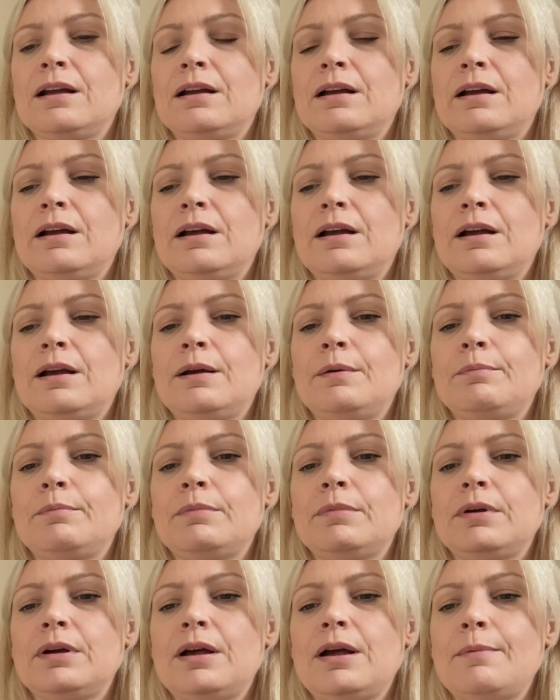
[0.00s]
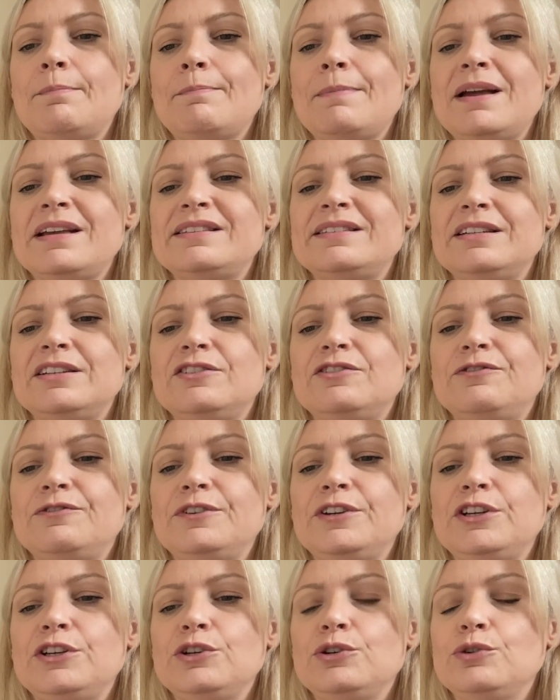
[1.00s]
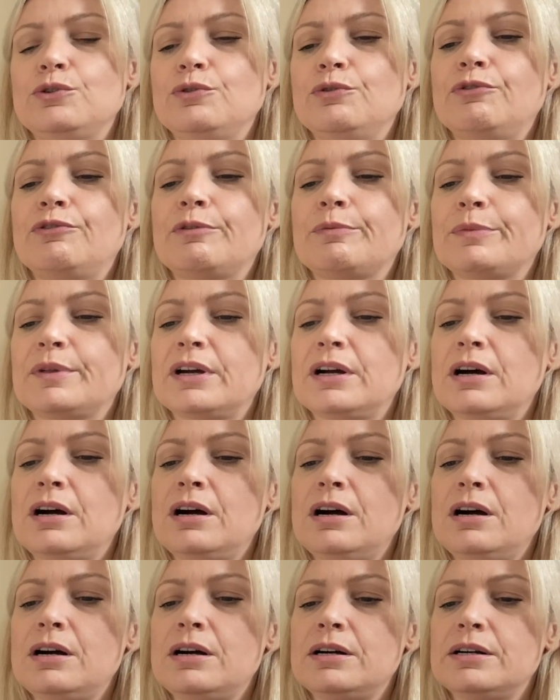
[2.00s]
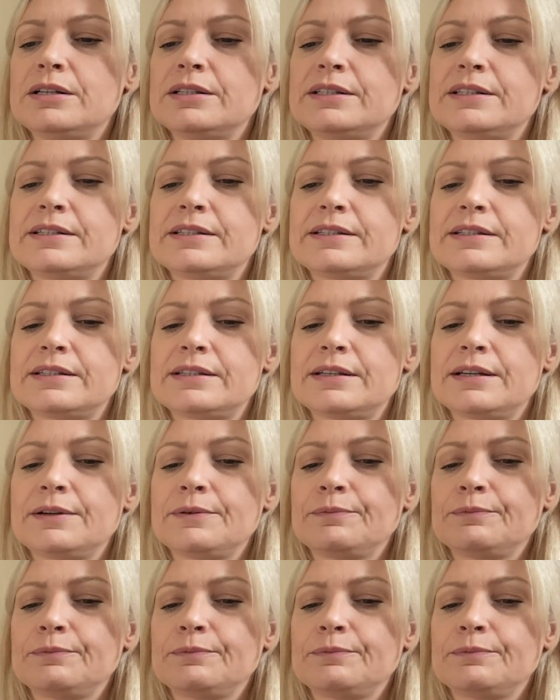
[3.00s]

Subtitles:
a message for you from the cards,